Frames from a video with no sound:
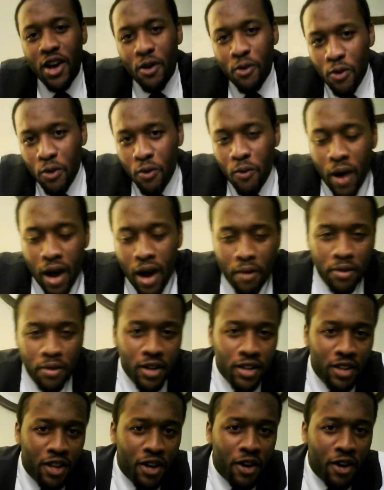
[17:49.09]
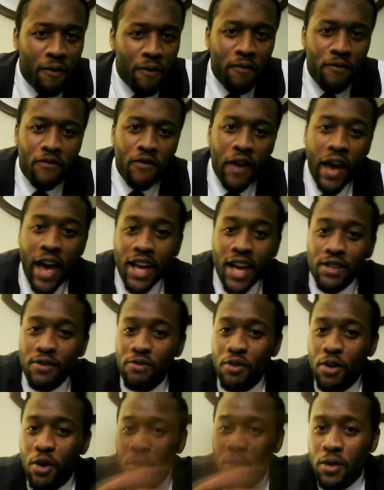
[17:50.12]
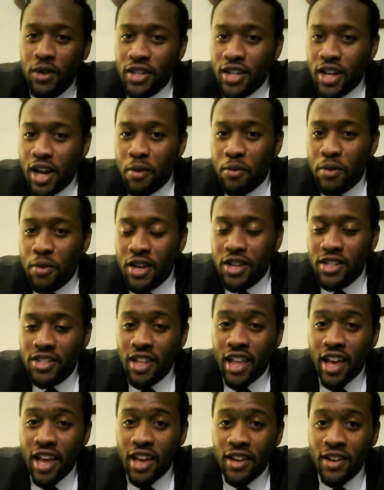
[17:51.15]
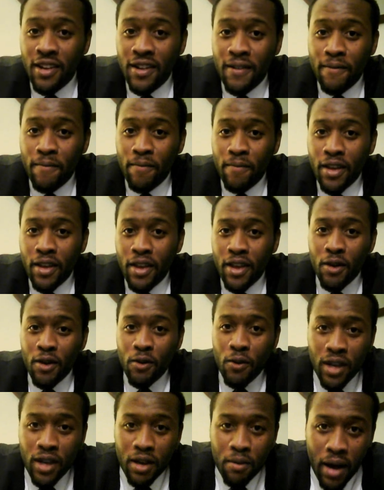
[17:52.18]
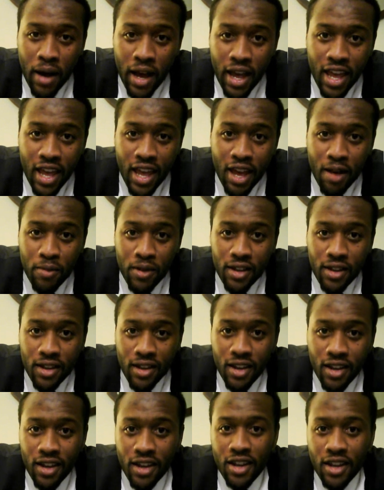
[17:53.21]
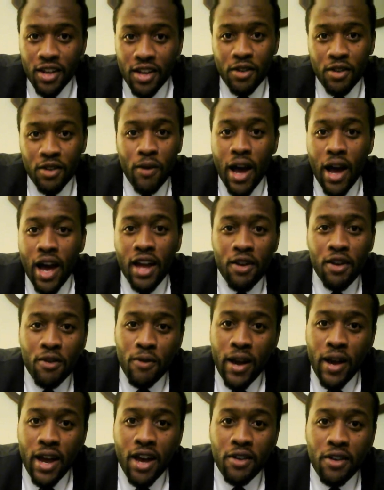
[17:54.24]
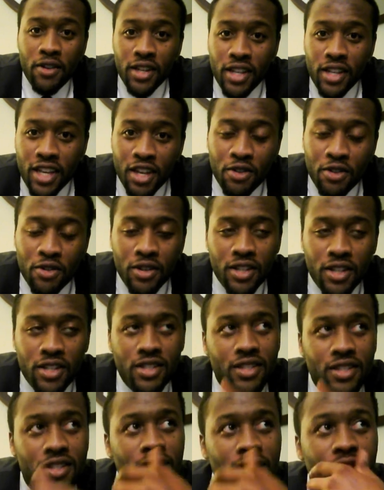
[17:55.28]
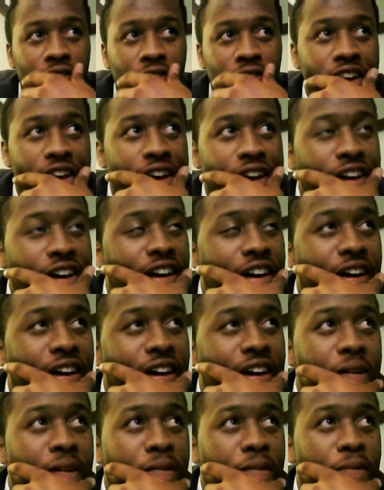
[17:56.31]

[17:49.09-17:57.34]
Woo-wah for the third. Fast forward a couple years later, we in Miami riding around the Kendrick's, the